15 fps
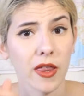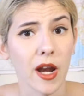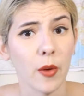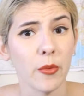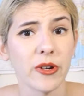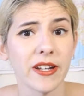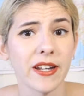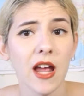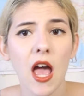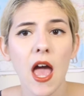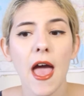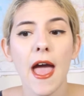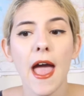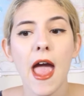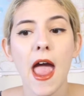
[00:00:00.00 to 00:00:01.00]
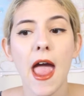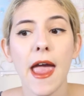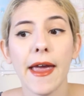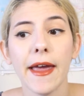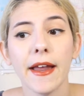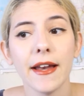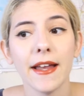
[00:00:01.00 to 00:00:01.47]
that I wanted.
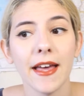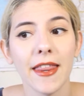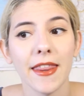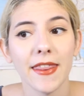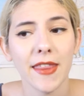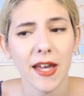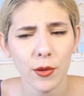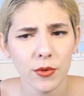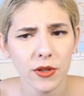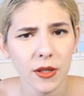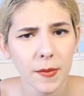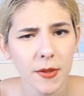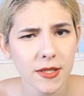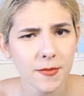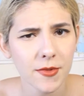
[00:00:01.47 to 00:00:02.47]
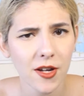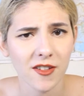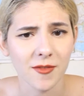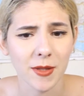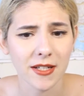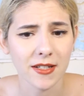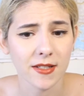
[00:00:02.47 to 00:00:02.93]
And that really pissed me
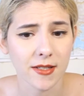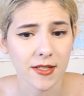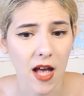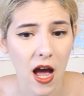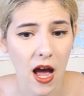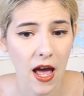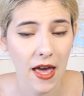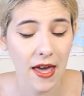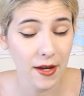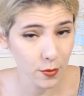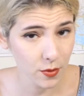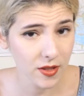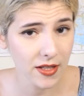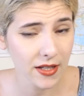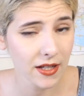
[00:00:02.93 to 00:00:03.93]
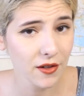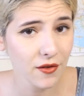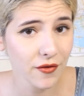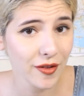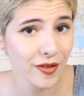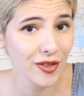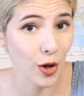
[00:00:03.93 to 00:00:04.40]
off, because it was kind
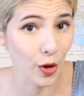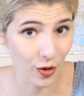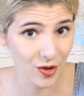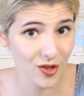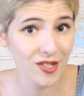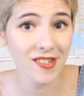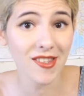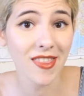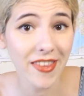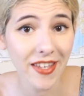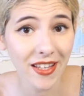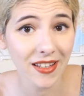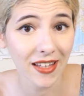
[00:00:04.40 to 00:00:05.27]
of an urgent thing.